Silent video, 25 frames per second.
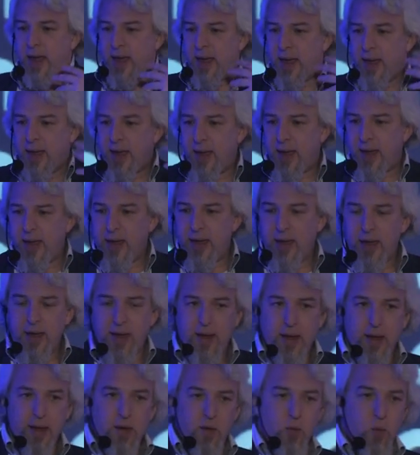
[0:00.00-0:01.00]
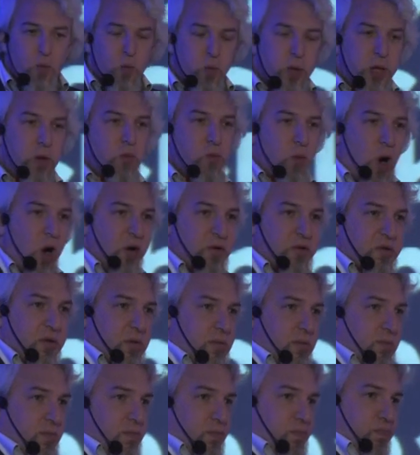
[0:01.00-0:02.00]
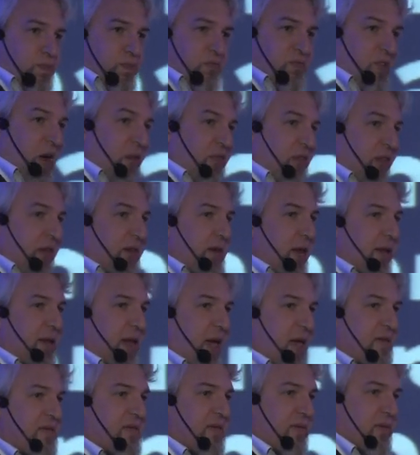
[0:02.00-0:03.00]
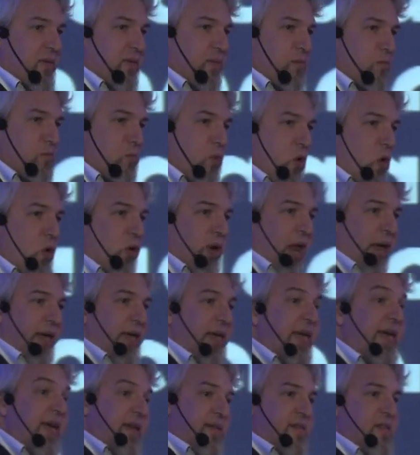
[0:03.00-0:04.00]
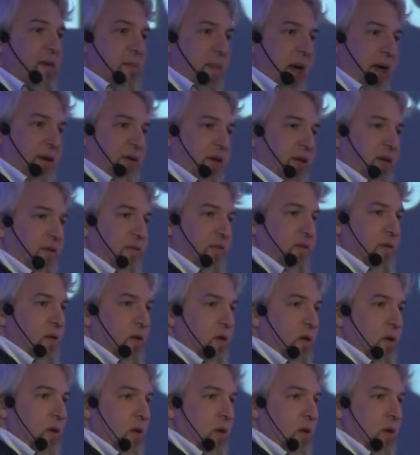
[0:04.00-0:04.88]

uh we want something that has more like Git semantics.